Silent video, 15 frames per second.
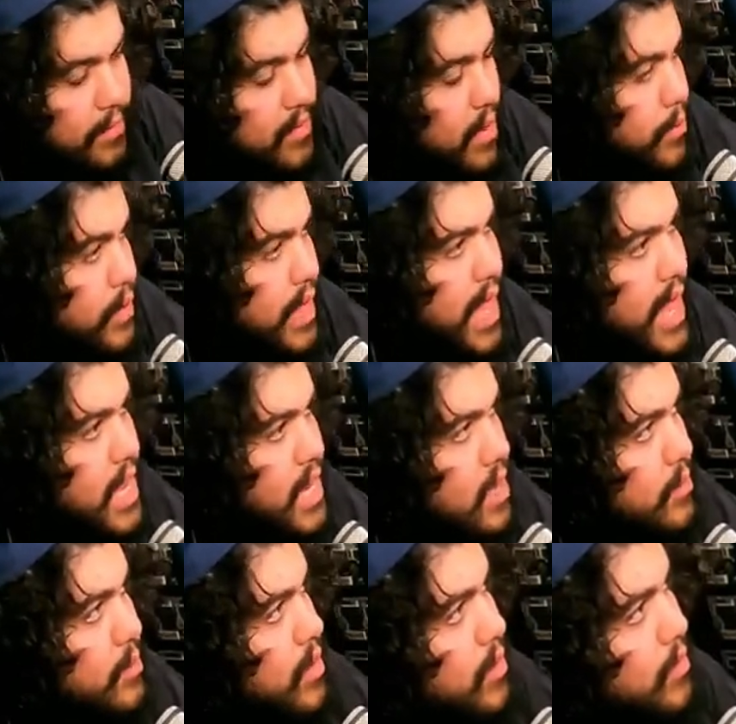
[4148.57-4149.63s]
with
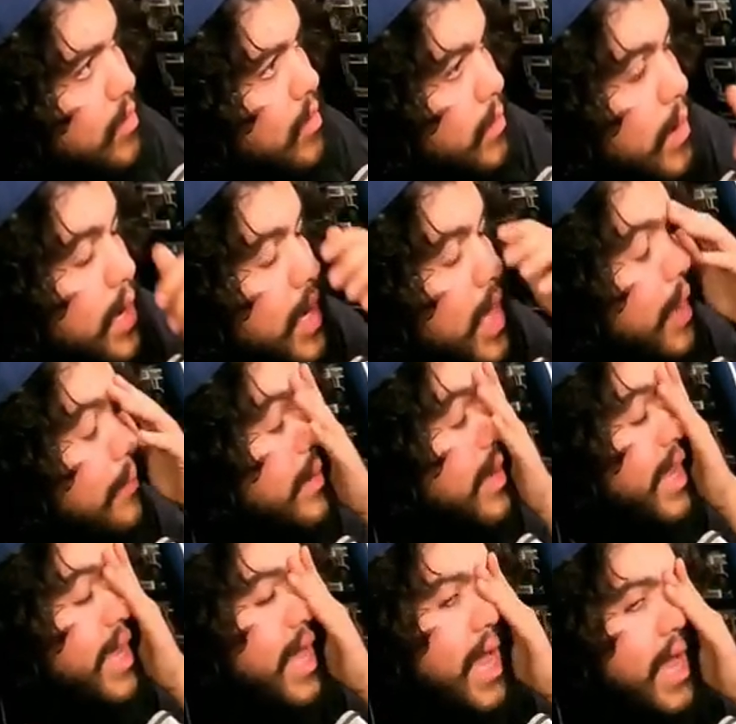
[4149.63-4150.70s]
AEW or whatnot, but
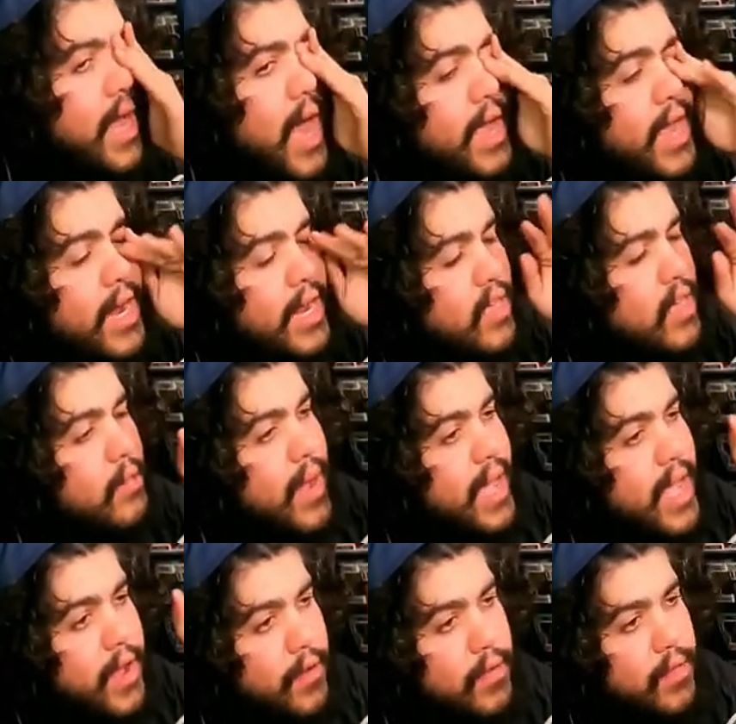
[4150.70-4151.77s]
I I, I kind of keep my
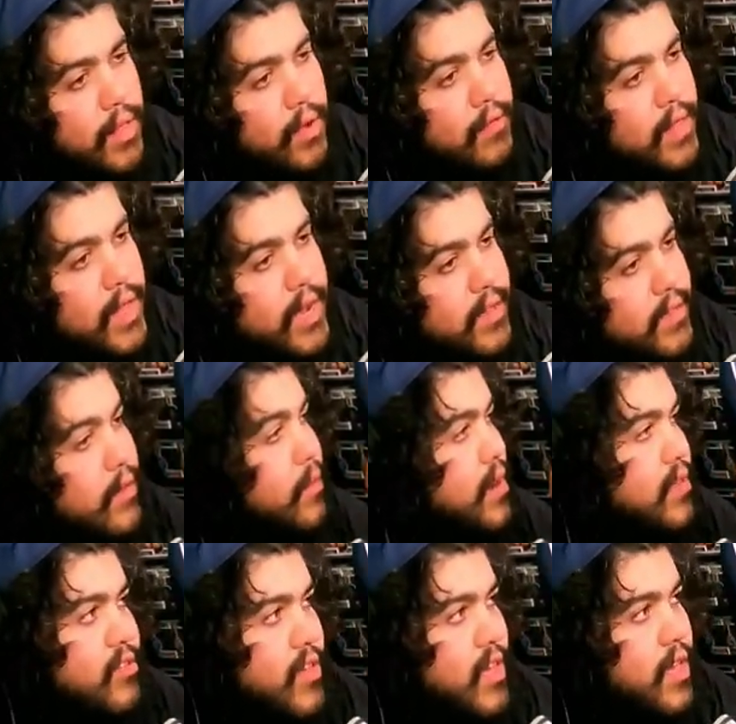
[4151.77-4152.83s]
ear over there because I want to
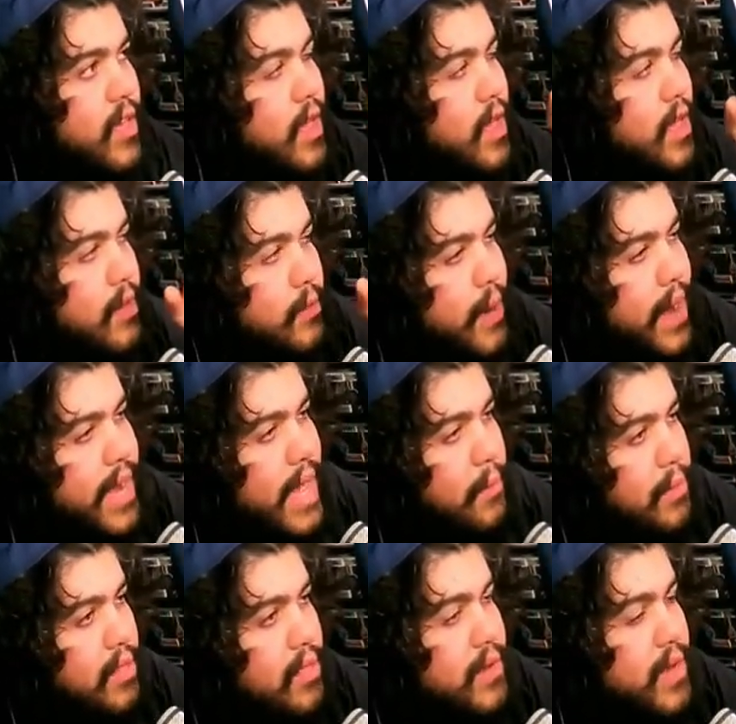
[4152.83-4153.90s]
see. Right now, we're
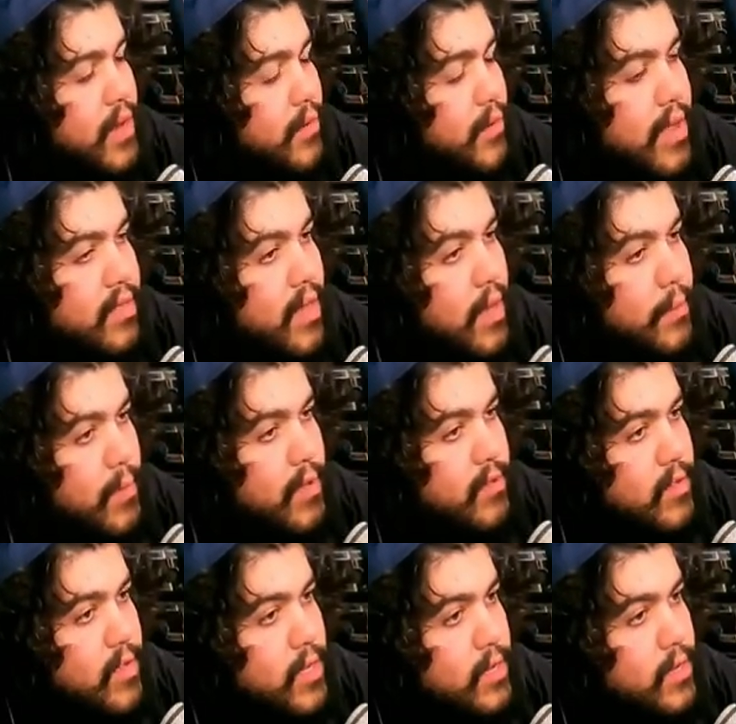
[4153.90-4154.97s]
living in a great time of
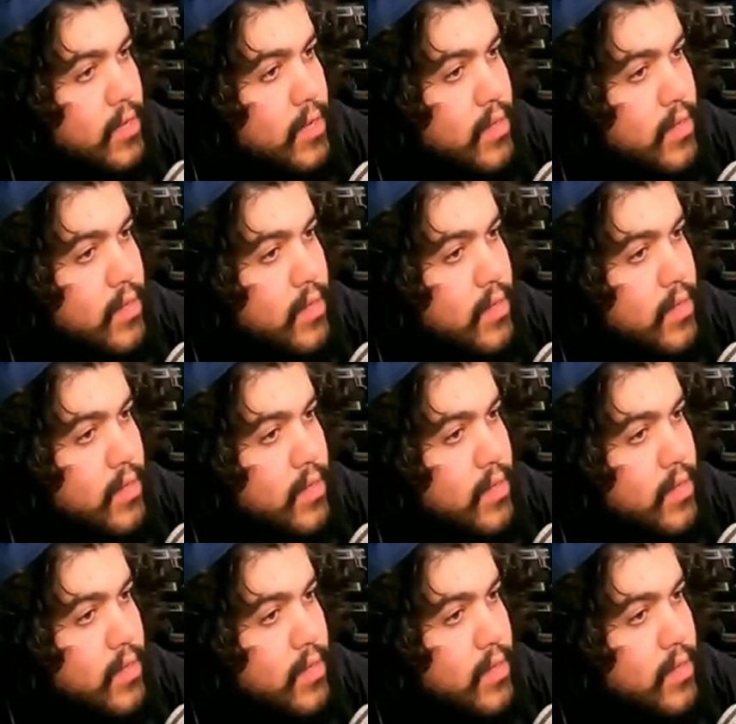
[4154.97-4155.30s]
wrestling. Of course,